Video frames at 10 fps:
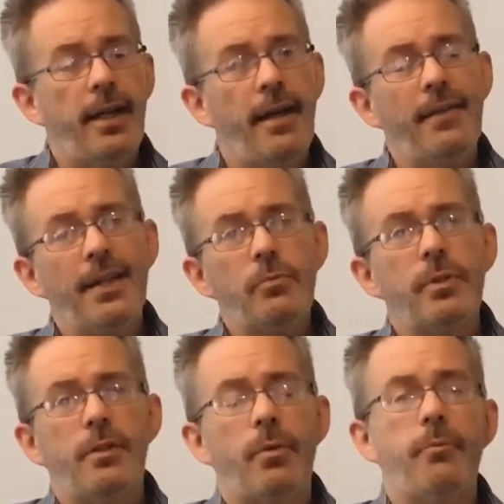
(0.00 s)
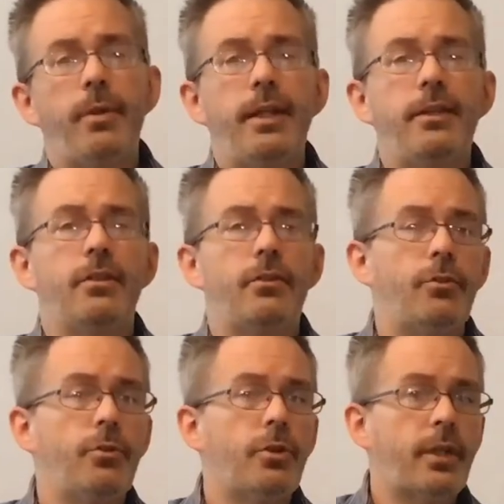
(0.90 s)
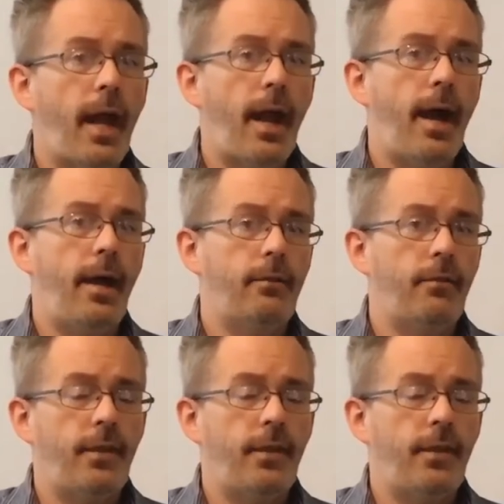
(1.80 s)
And that's really the way we need to look at